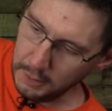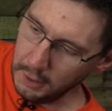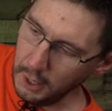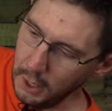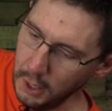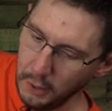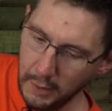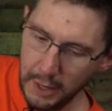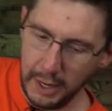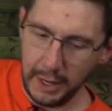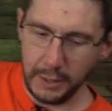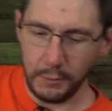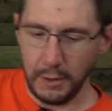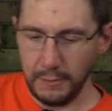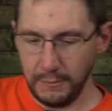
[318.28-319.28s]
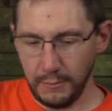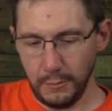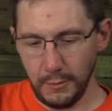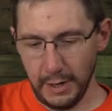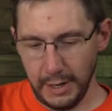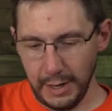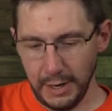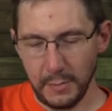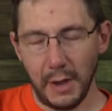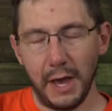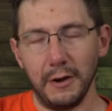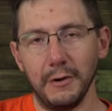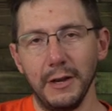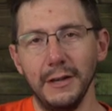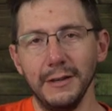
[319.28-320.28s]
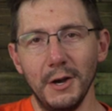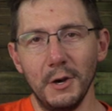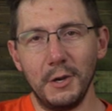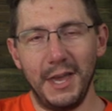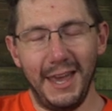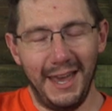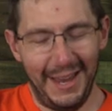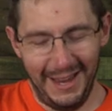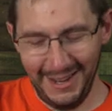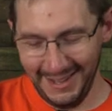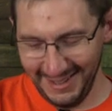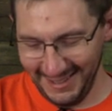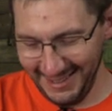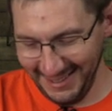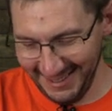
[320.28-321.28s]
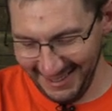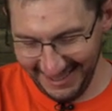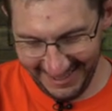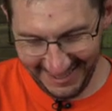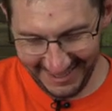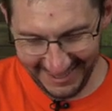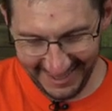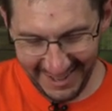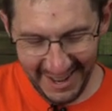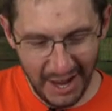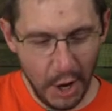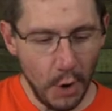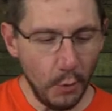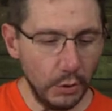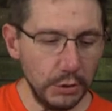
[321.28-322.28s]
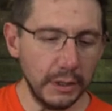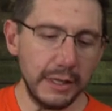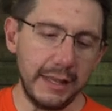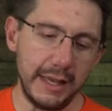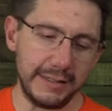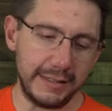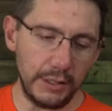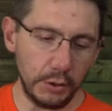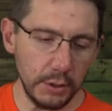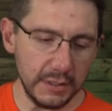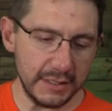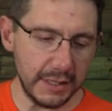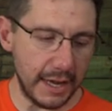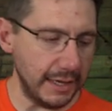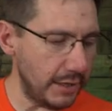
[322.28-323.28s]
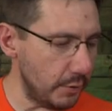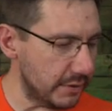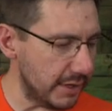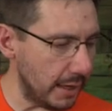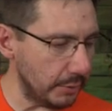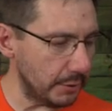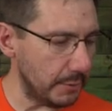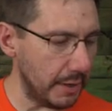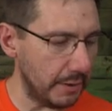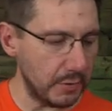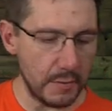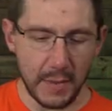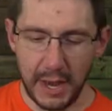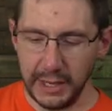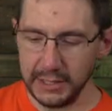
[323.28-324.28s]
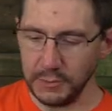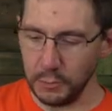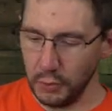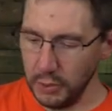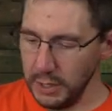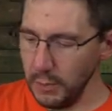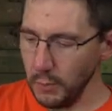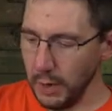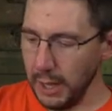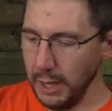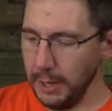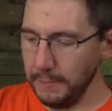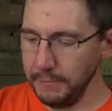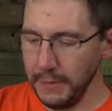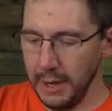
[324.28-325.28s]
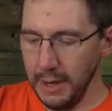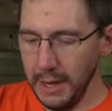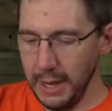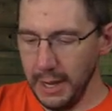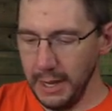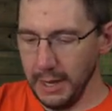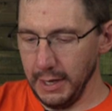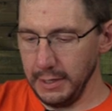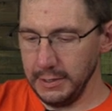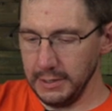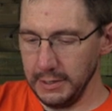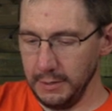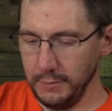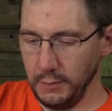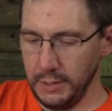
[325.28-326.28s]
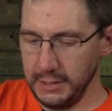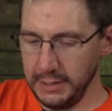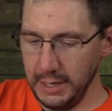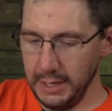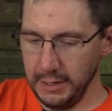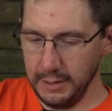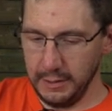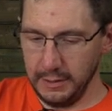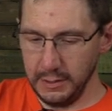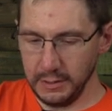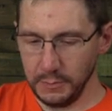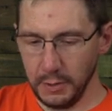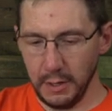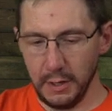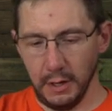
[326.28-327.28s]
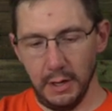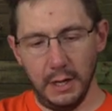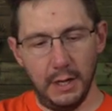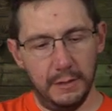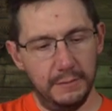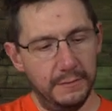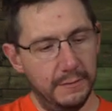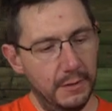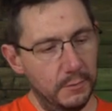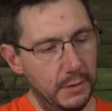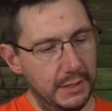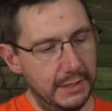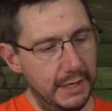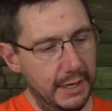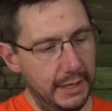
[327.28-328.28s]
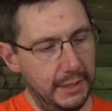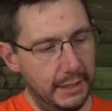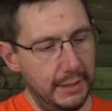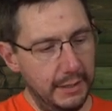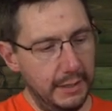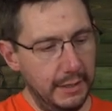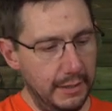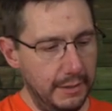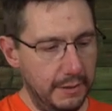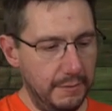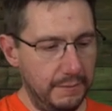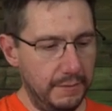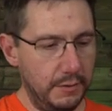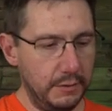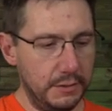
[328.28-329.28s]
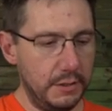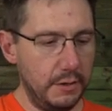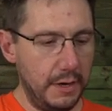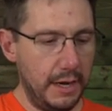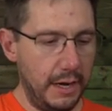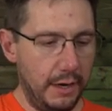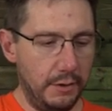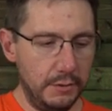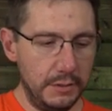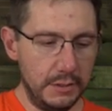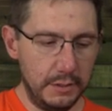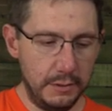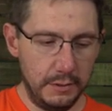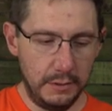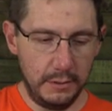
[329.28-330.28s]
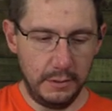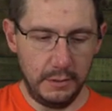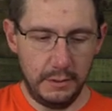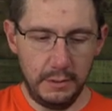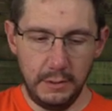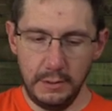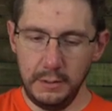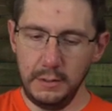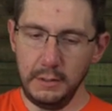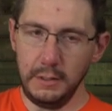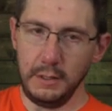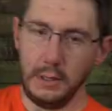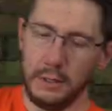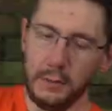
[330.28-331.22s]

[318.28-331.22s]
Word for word: Oh, and we've run out of battery. Okay. Well, look at this. It looks like it was able to pick up the mess pretty well. And if we take this part off and we take the filter out, and